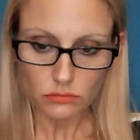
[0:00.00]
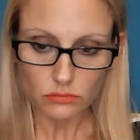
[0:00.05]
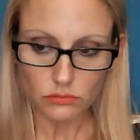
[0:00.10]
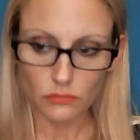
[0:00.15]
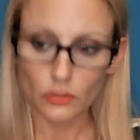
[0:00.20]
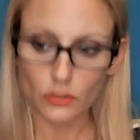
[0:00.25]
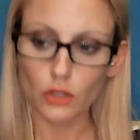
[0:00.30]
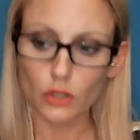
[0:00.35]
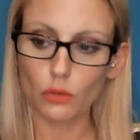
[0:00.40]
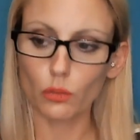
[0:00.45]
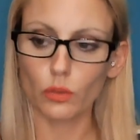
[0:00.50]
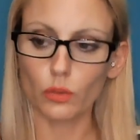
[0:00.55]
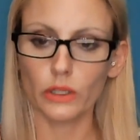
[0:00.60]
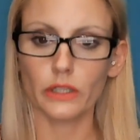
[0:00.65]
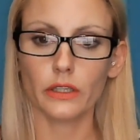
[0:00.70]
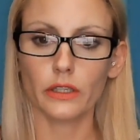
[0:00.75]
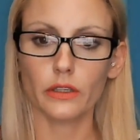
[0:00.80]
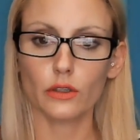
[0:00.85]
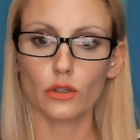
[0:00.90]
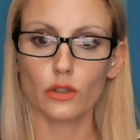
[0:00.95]

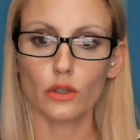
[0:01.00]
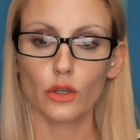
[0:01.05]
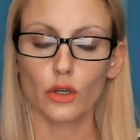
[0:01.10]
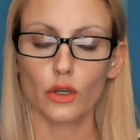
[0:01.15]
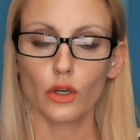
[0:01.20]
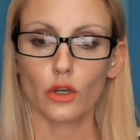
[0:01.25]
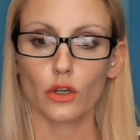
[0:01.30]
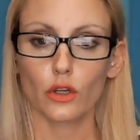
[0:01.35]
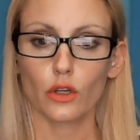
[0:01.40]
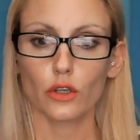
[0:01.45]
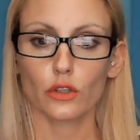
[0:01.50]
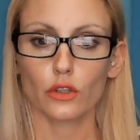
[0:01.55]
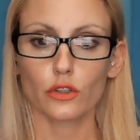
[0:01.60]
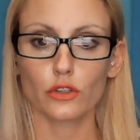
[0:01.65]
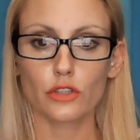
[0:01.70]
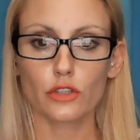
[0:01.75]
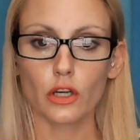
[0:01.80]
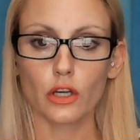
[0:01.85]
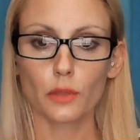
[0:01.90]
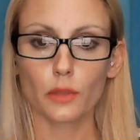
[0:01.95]
when you
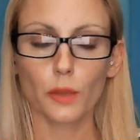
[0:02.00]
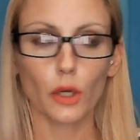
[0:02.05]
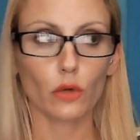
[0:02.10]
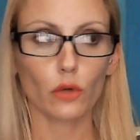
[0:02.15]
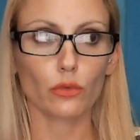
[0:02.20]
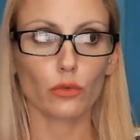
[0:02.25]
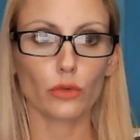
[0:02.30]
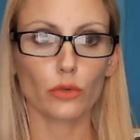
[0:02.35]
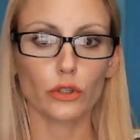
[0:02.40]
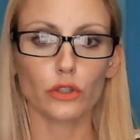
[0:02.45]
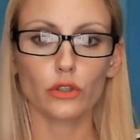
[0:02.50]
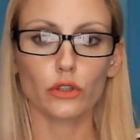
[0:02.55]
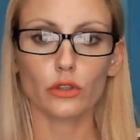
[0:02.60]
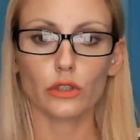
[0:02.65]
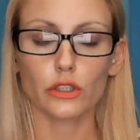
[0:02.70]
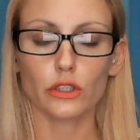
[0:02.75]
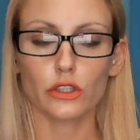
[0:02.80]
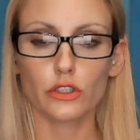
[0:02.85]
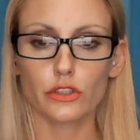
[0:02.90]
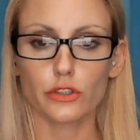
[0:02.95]
talk about real
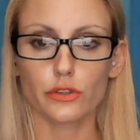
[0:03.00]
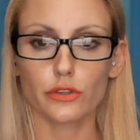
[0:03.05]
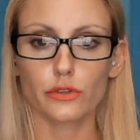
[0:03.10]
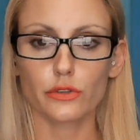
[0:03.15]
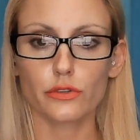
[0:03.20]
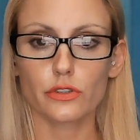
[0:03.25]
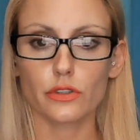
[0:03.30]
issues